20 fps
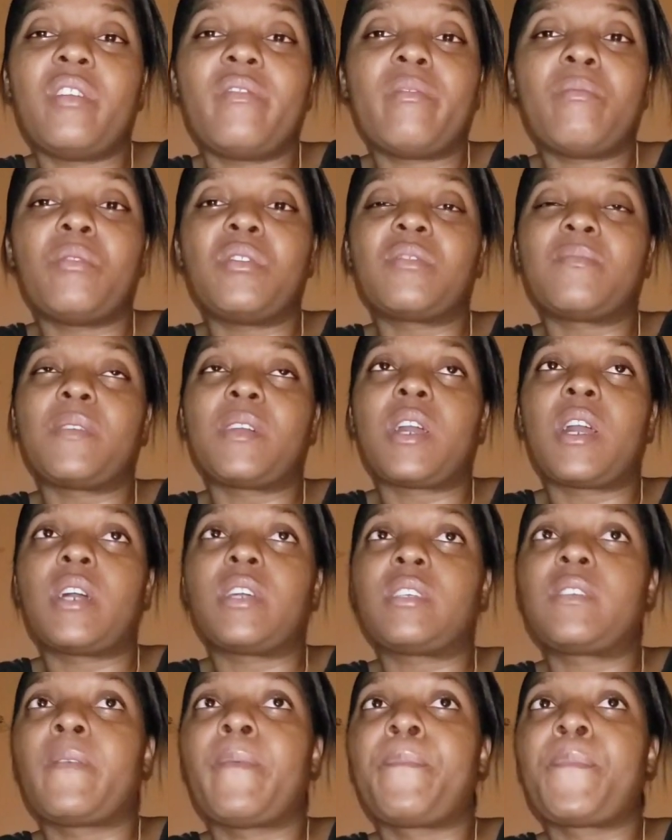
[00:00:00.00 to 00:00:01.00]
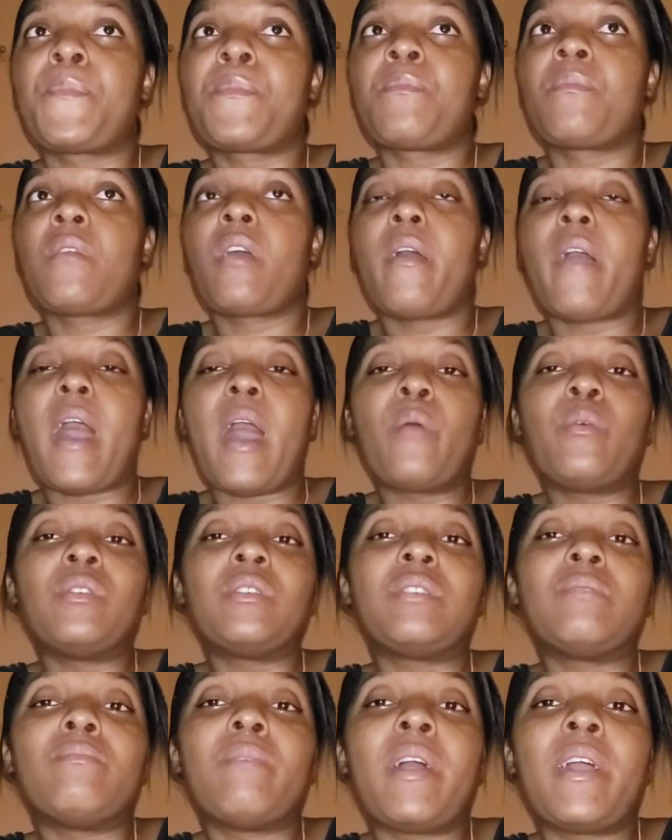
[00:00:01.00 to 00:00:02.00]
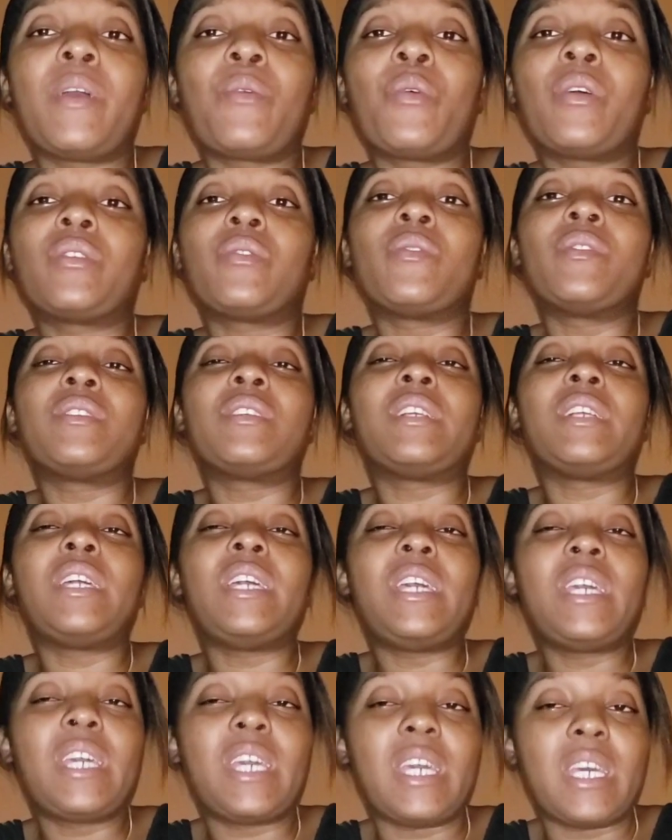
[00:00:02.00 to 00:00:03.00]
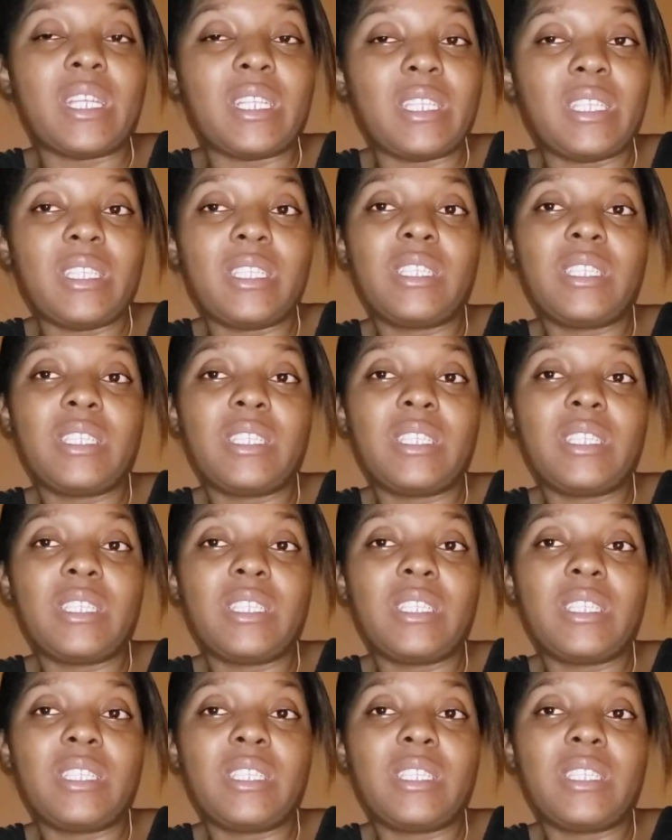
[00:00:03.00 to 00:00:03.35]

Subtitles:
because my head water was leaking,